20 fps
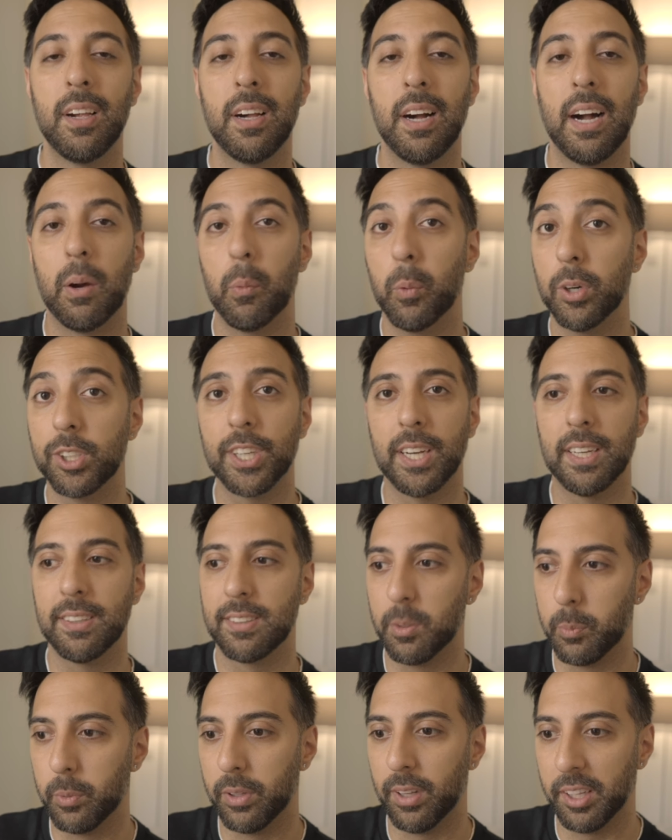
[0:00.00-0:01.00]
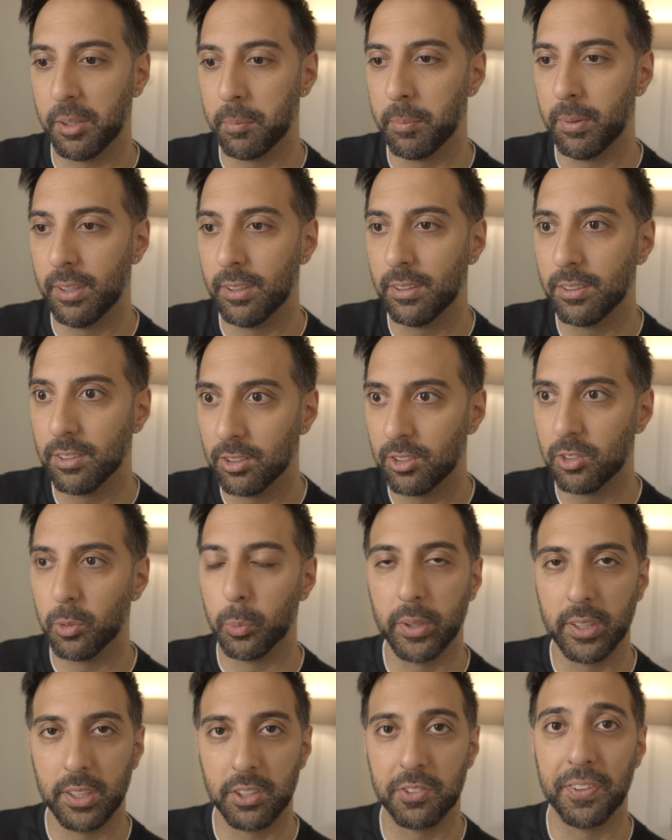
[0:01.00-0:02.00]
I wish I had someone like me
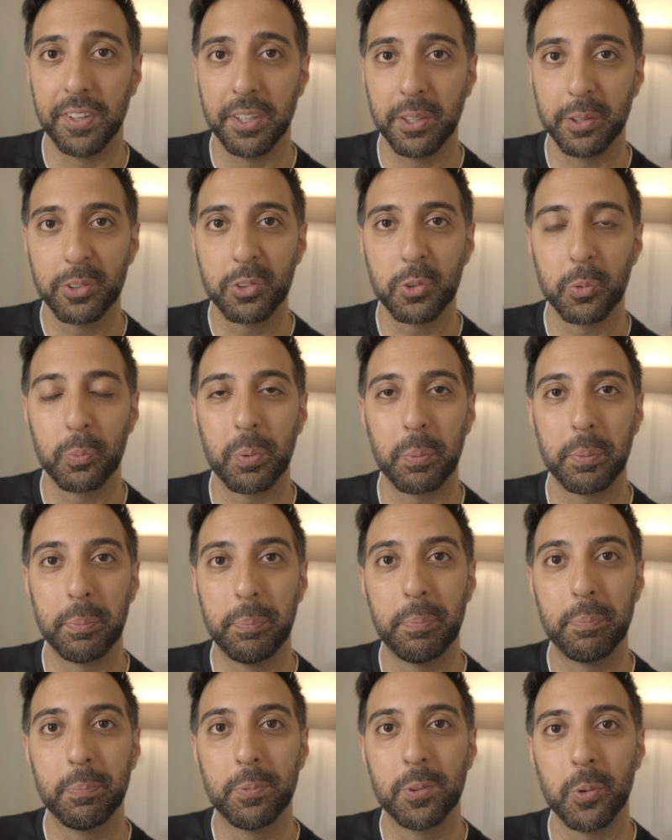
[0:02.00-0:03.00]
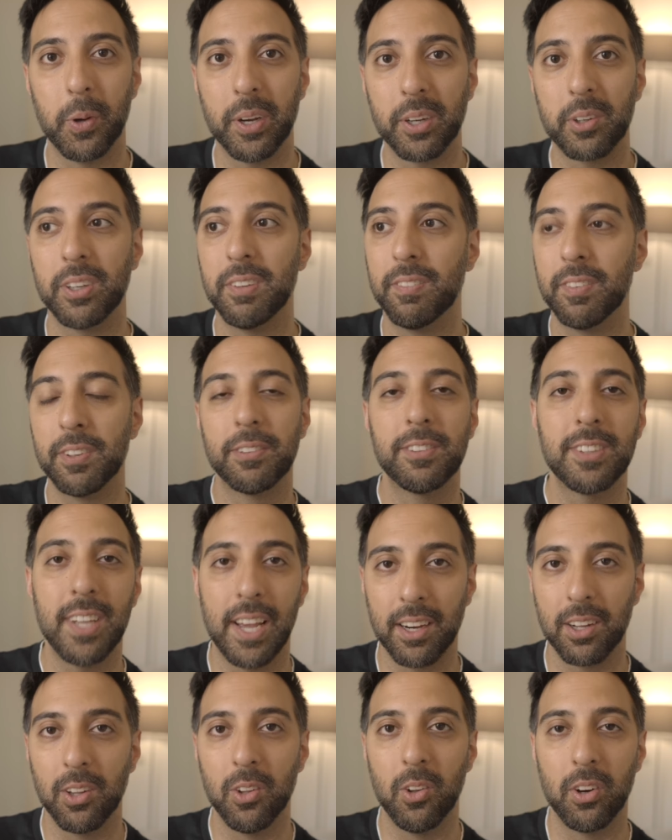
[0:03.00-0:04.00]
doing these videos so I could even
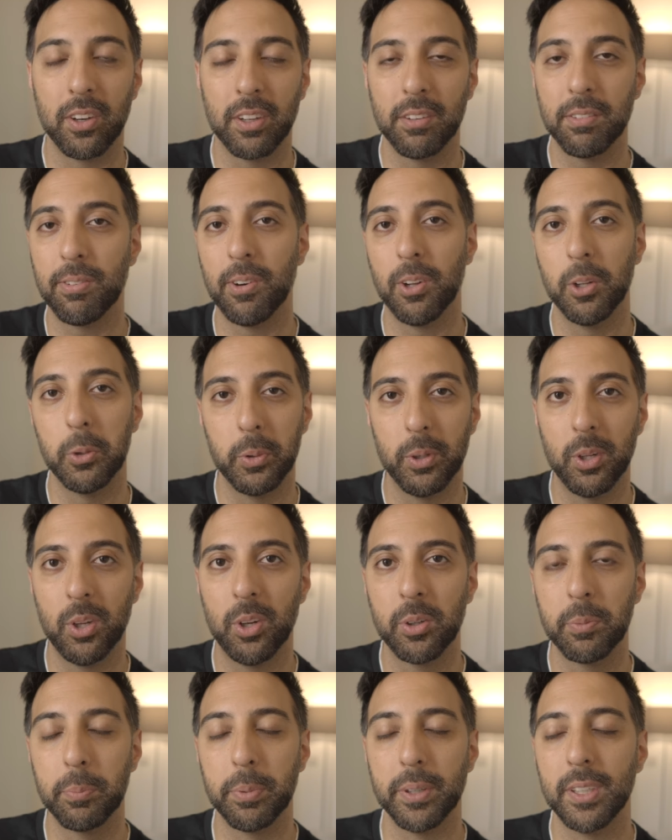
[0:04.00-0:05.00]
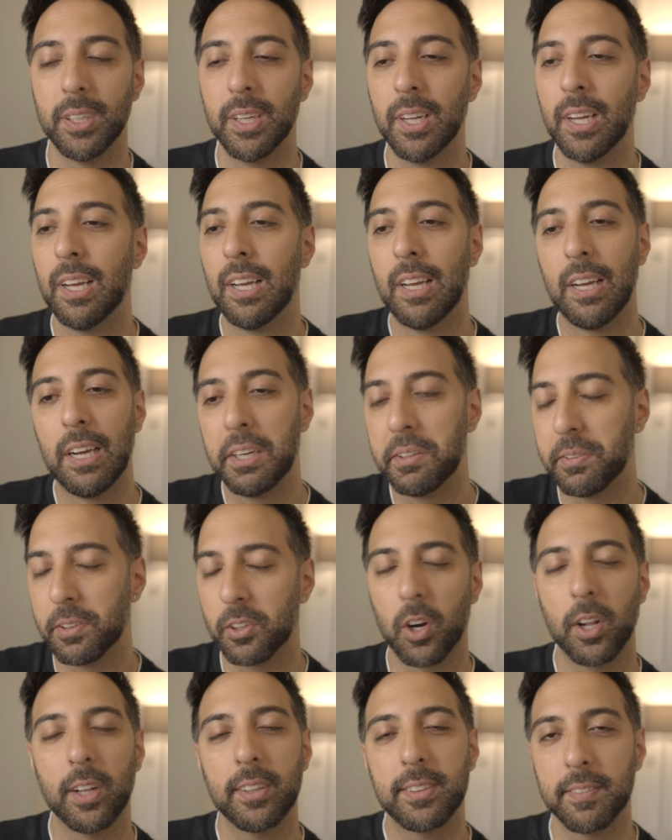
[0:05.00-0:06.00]
tag along and follow along, but
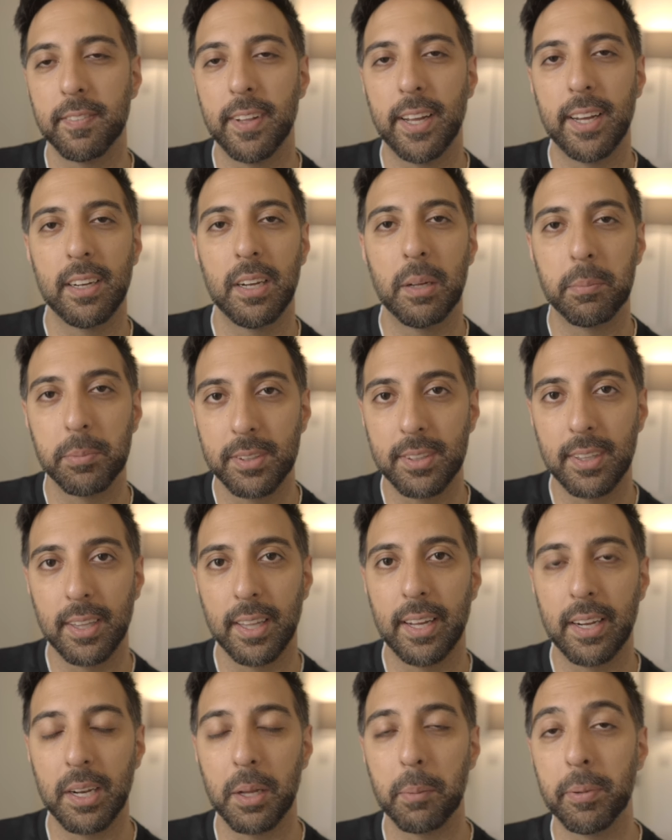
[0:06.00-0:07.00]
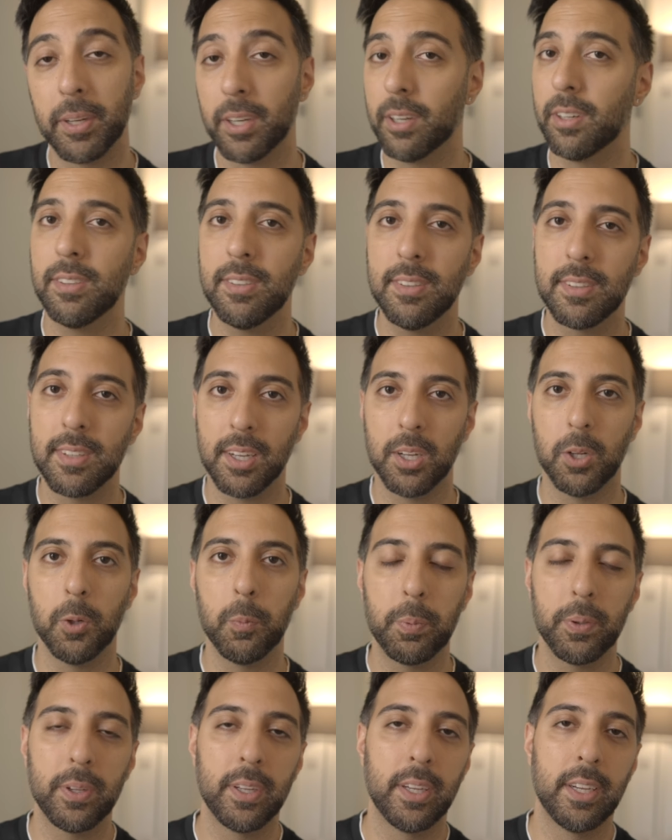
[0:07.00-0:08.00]
regardless of that, I'm just glad I'm here to
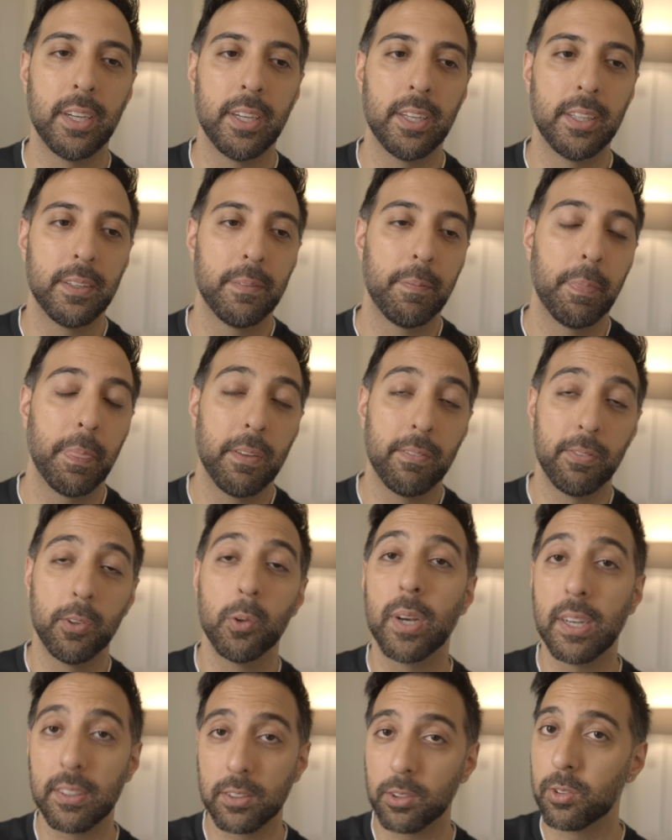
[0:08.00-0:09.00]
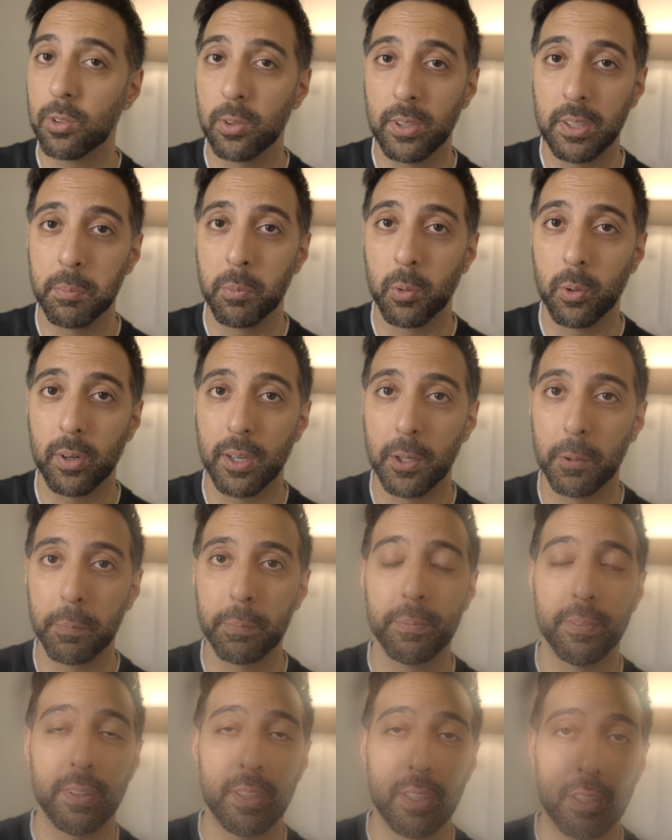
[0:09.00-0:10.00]
help. And if you guys also need more
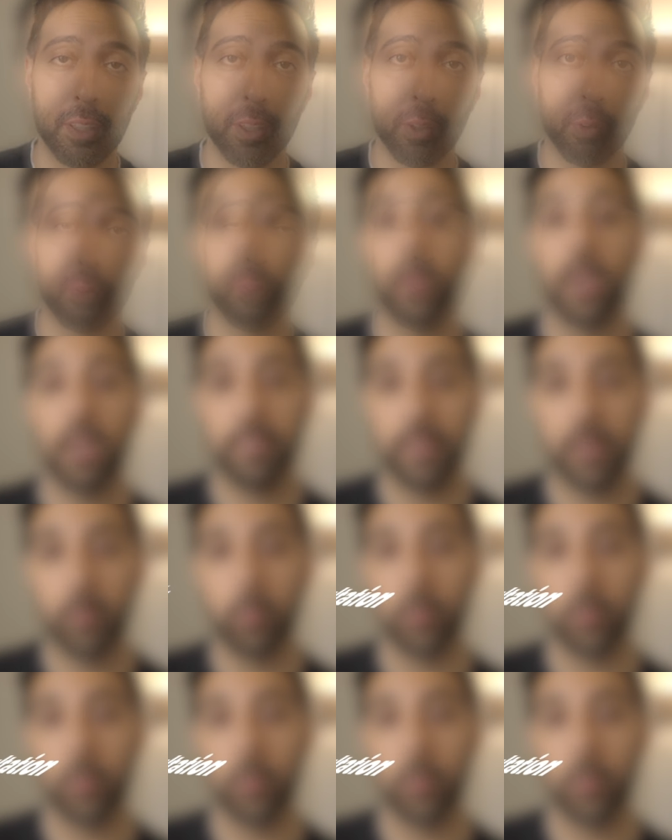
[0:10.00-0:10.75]
help, I also do have a